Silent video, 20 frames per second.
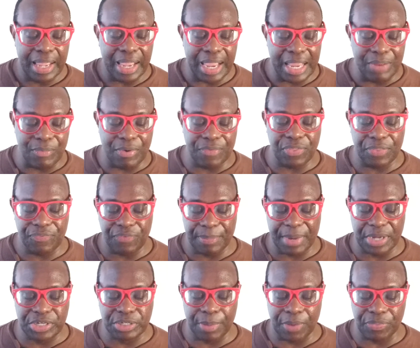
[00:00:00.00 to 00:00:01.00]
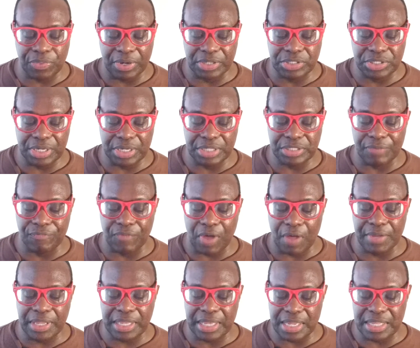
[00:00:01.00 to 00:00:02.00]
Anyone with information about their incident to
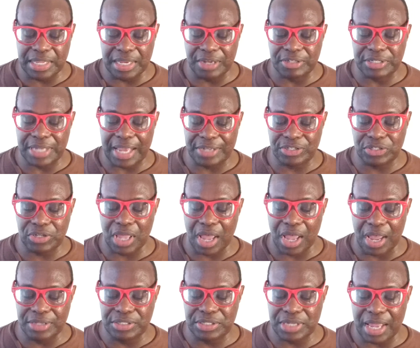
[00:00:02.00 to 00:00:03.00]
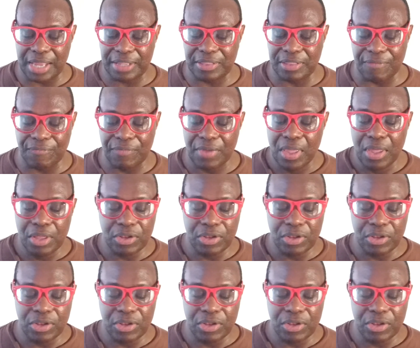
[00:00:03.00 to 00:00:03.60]
Volley Kenyon is asked to contact the